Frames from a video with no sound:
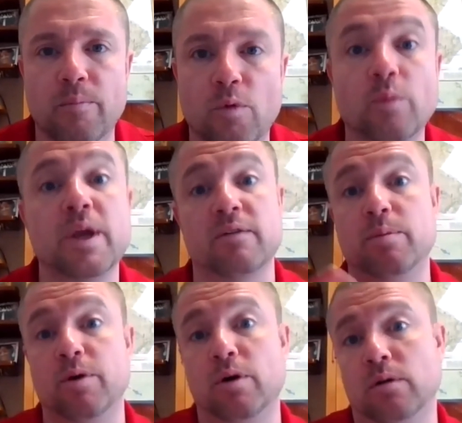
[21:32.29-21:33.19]
we have
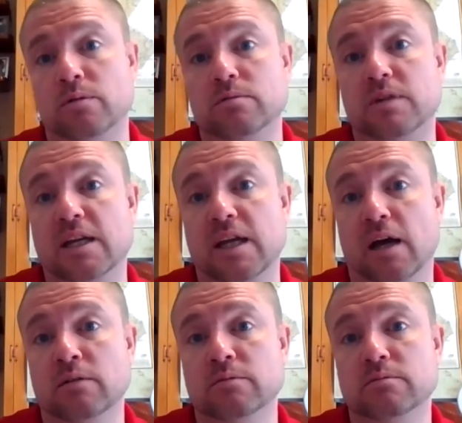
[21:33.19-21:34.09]
a poll.
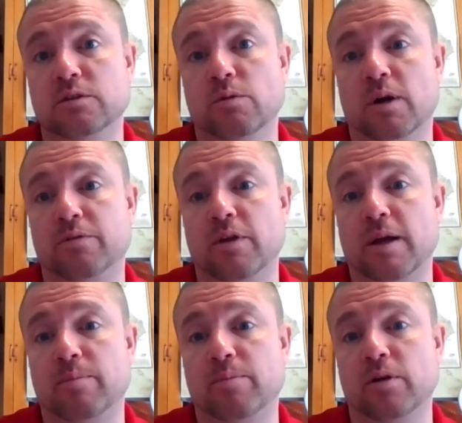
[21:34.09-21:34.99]
Danielle, do you want to throw
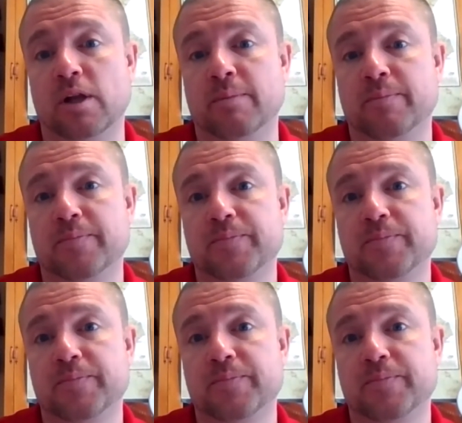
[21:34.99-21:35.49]
that poll up?